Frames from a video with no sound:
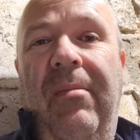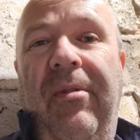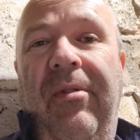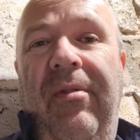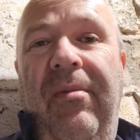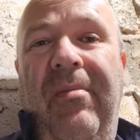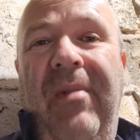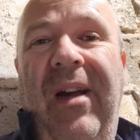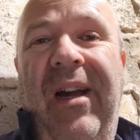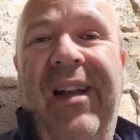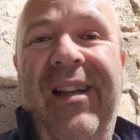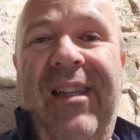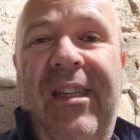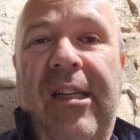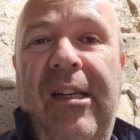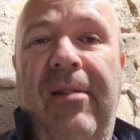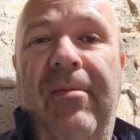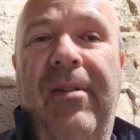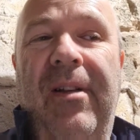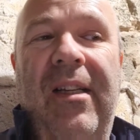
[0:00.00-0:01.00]
of them had
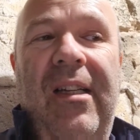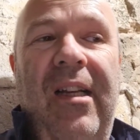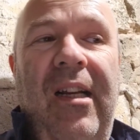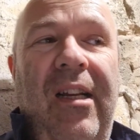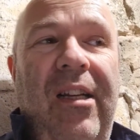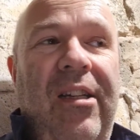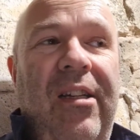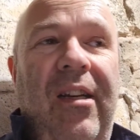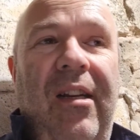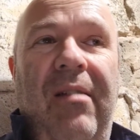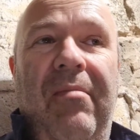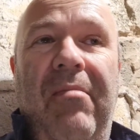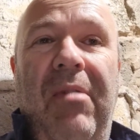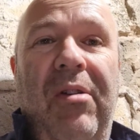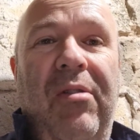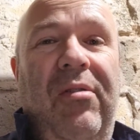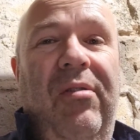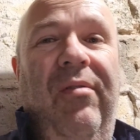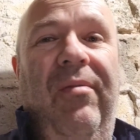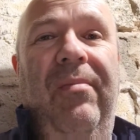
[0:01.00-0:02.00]
some insulation in,
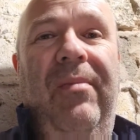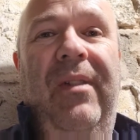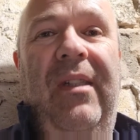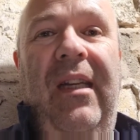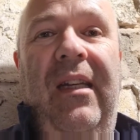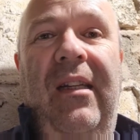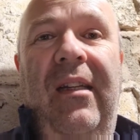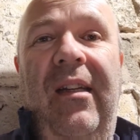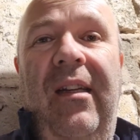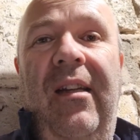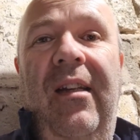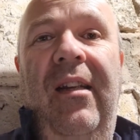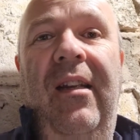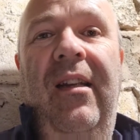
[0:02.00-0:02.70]
most of them didn't.